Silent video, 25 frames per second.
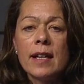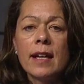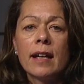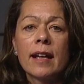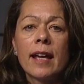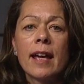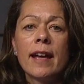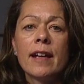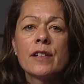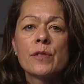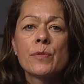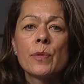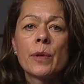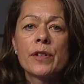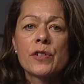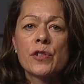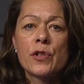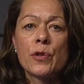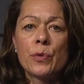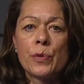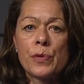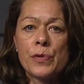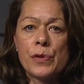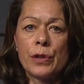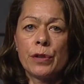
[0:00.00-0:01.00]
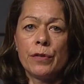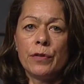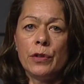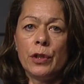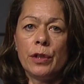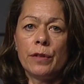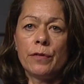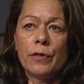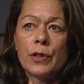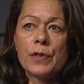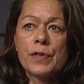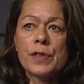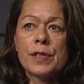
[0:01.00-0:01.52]
at Case Western Reserve
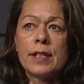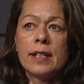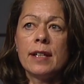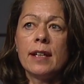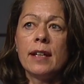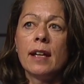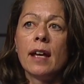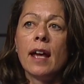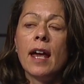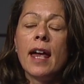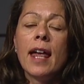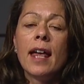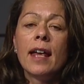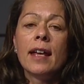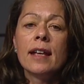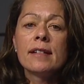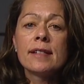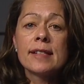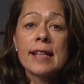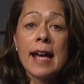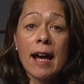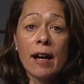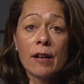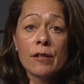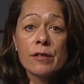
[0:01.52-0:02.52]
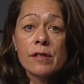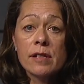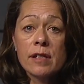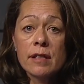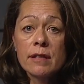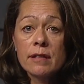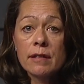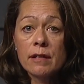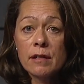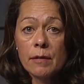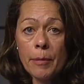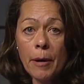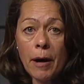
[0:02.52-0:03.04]
University is housed in
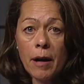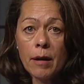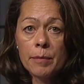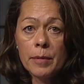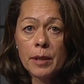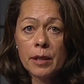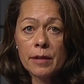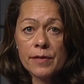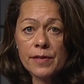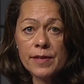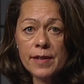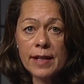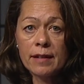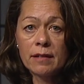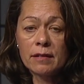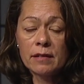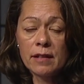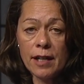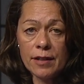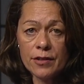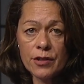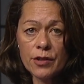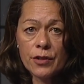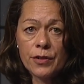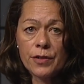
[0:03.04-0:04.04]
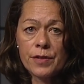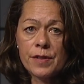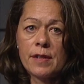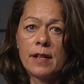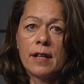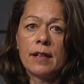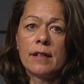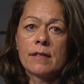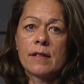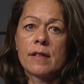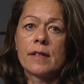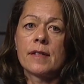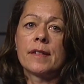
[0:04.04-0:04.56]
the Department of Psychological
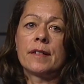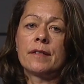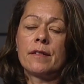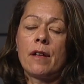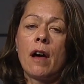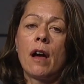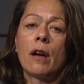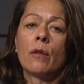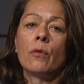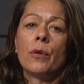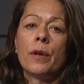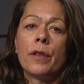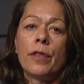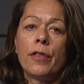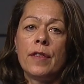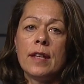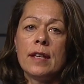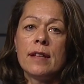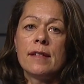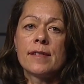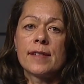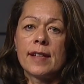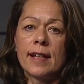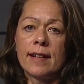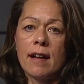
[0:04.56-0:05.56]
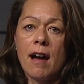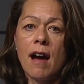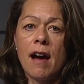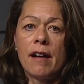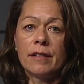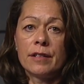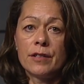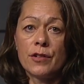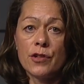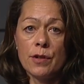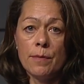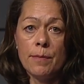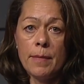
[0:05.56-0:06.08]
Sciences along with the
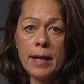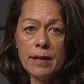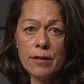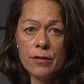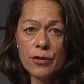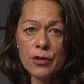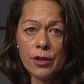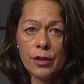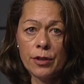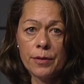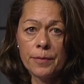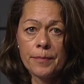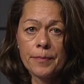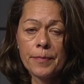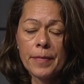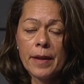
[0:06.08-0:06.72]
psychology major.